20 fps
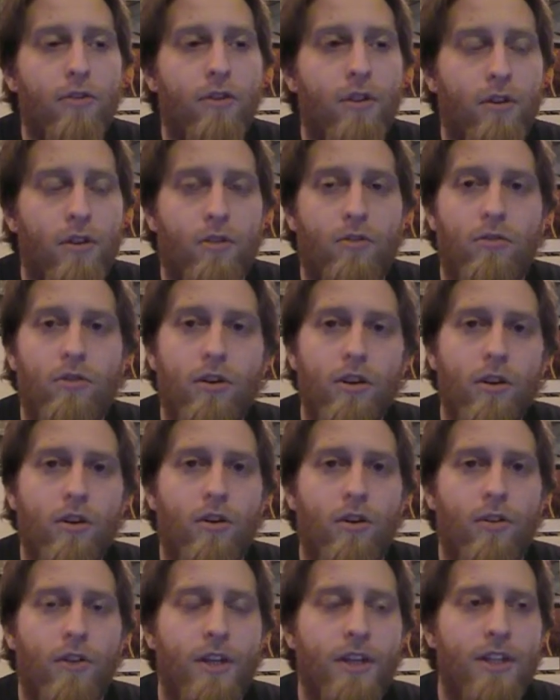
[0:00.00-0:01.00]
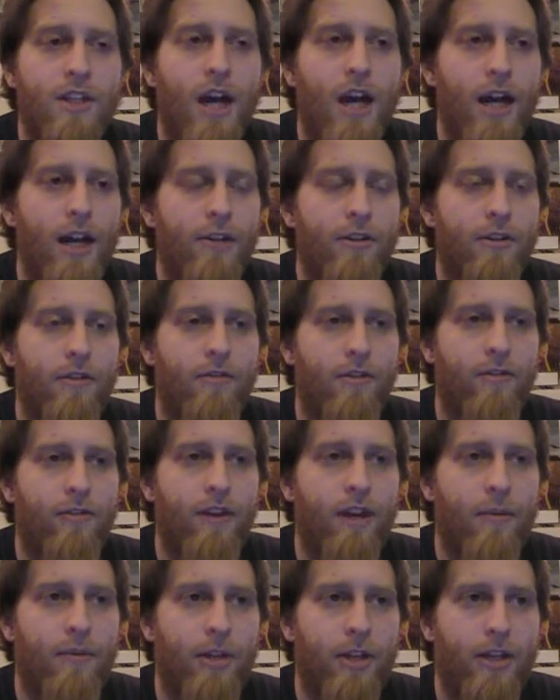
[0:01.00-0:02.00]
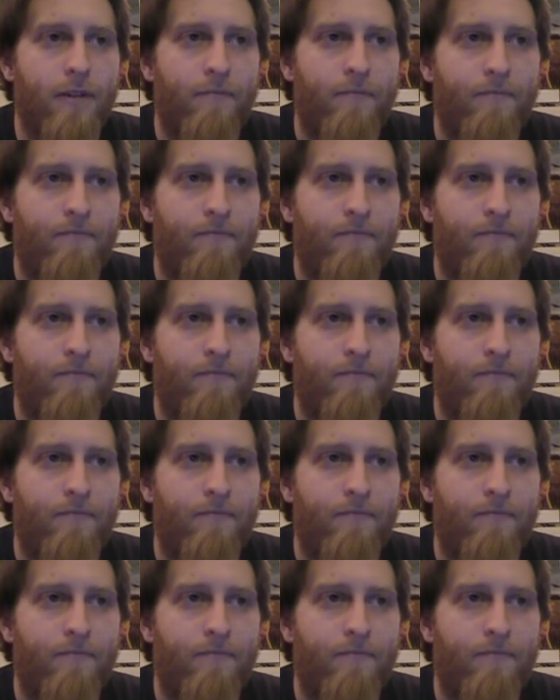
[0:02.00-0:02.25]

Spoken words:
the little girl, the daughter of the family.